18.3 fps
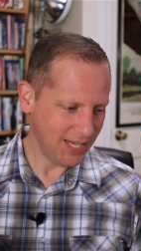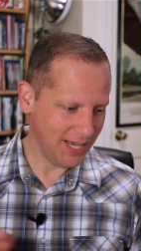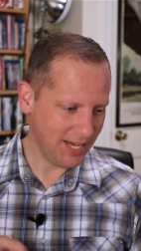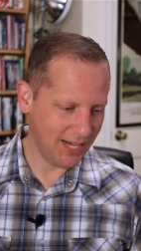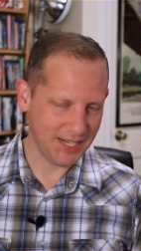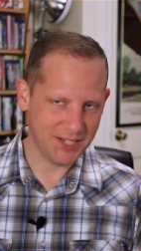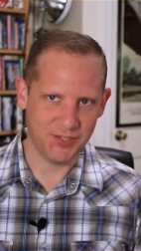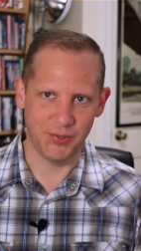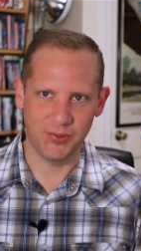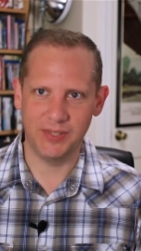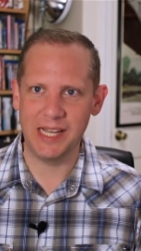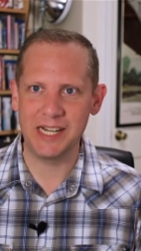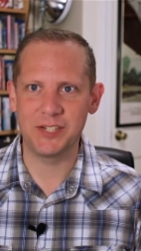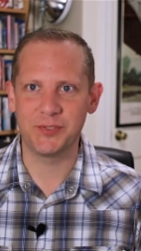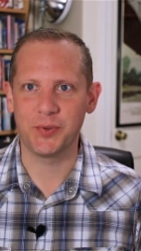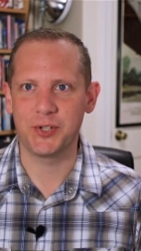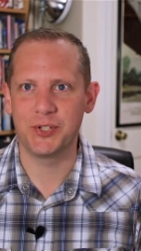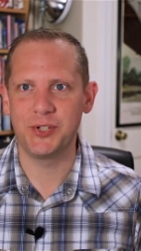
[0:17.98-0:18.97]
Uh, so
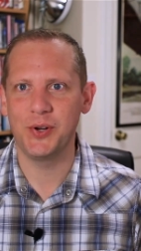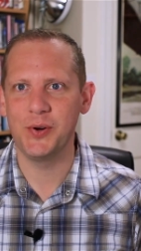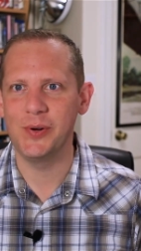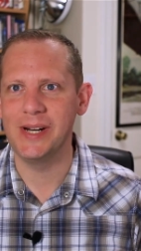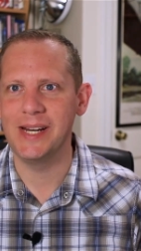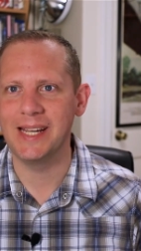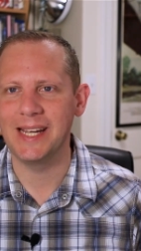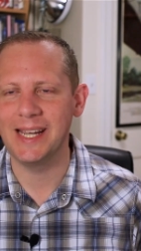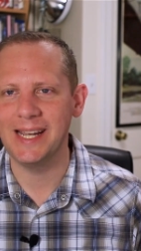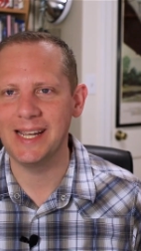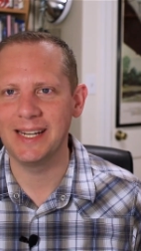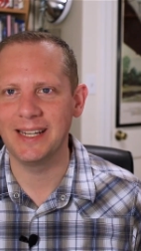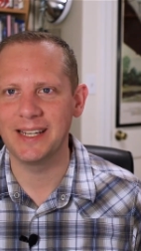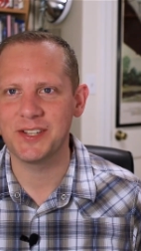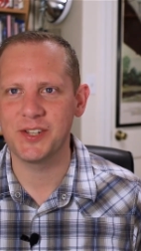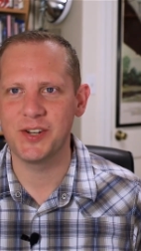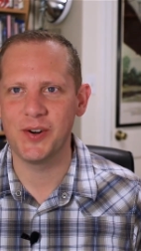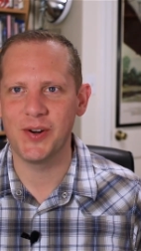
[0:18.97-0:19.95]
thanks for tuning in.
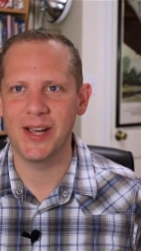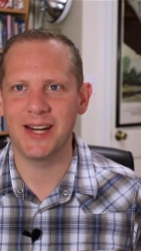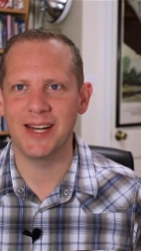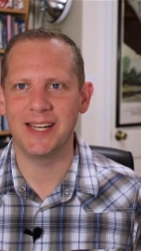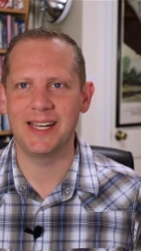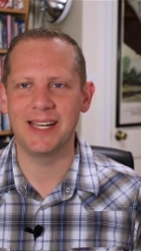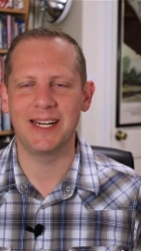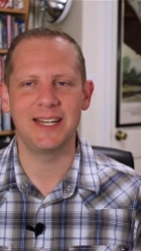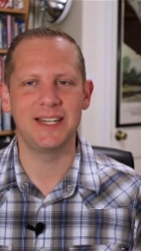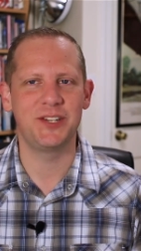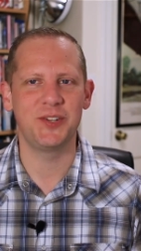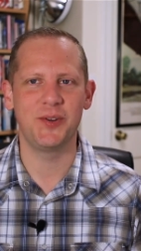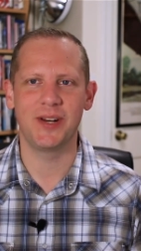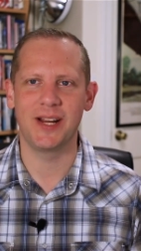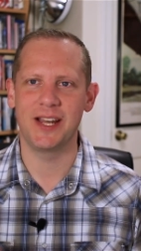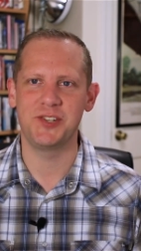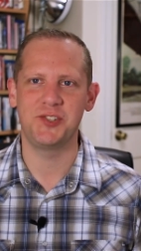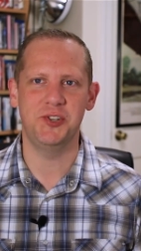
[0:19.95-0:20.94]
Let's go ahead and get into
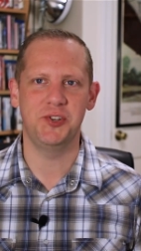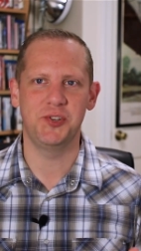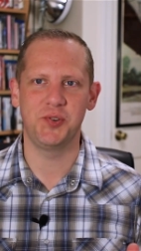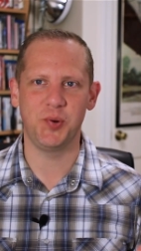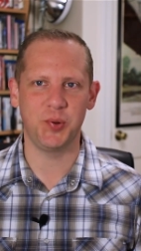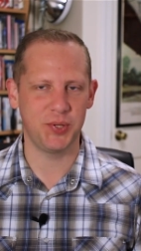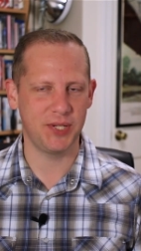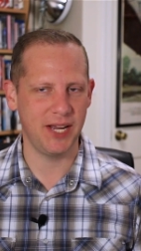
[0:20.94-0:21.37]
it as usual.